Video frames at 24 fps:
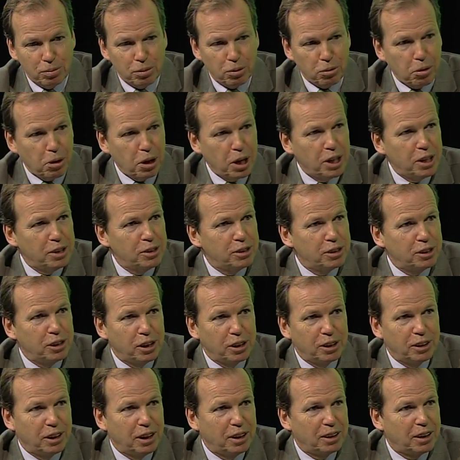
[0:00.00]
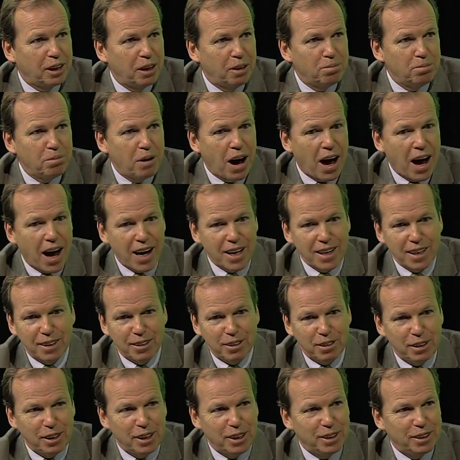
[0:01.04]
Marines, they come by
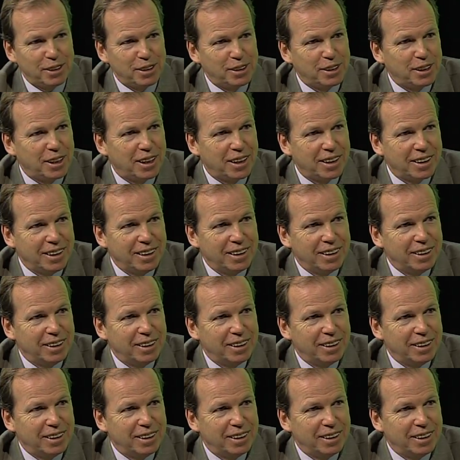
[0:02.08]
and